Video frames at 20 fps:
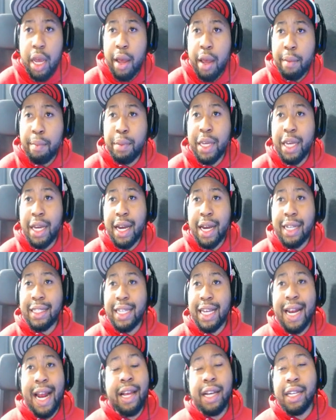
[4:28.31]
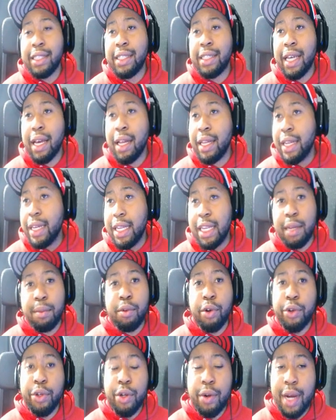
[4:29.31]
because, and I could tell, and Ebro,
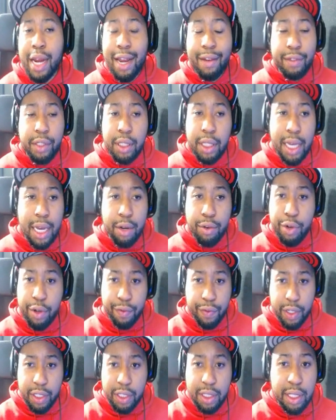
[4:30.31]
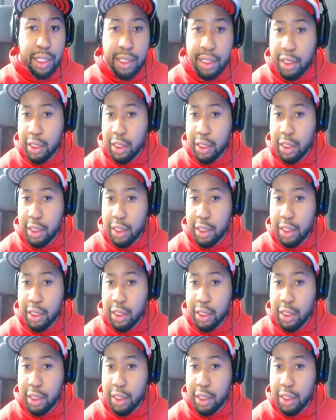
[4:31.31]
you don't have to, I don't know if he's listened to this